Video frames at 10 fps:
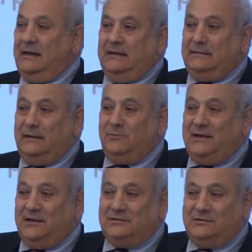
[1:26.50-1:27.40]
And then we
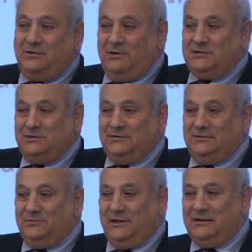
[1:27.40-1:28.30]
get to the question,
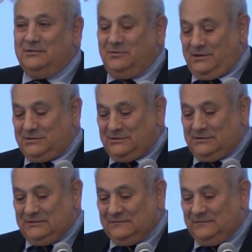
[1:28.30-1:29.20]
the related question
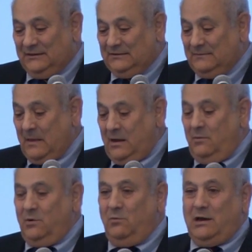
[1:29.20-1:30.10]
of,
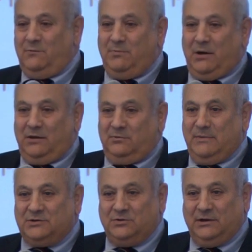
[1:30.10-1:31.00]
well, why do we bother
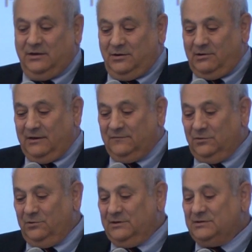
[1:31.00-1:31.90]
measuring aircraft
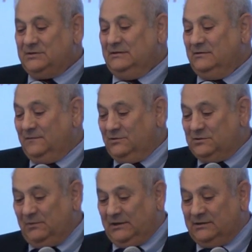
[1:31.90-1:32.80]
noise in the
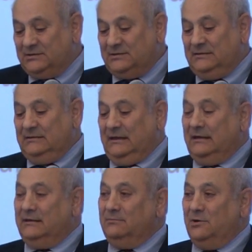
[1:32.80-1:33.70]
first place?
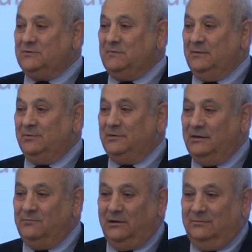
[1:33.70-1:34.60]
And most people
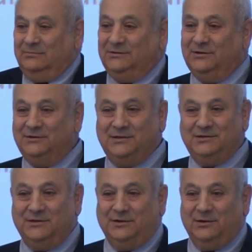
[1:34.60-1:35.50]
think, well, because
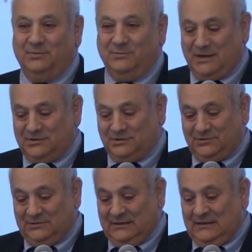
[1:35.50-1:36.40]
it's there to be
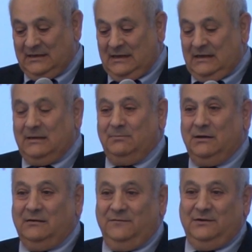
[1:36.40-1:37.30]
measured.
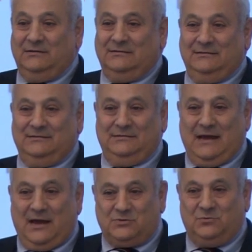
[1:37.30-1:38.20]
But if it
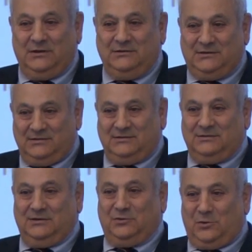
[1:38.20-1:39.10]
actually
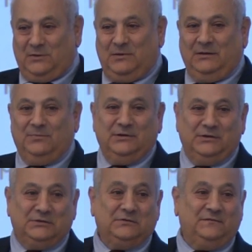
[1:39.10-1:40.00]
didn't annoy people
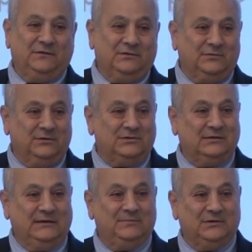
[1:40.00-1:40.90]
and interfere with their
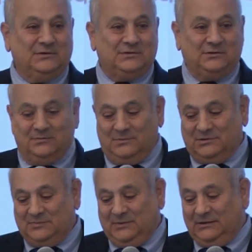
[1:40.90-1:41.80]
sleep and disturb their
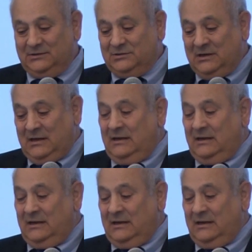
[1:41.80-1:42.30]
speech,